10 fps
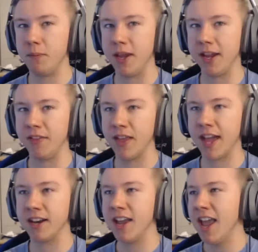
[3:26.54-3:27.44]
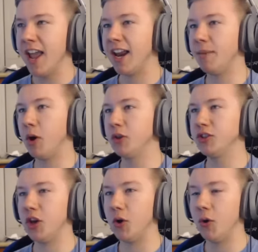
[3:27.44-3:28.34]
from being in that, and I'm
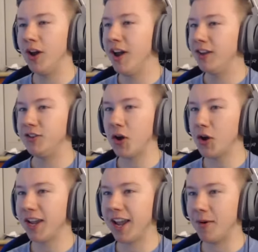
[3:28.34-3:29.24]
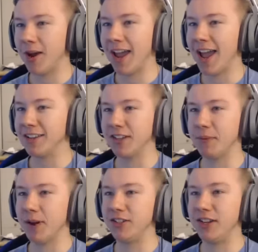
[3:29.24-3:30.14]
also talking out of my ass. Like, my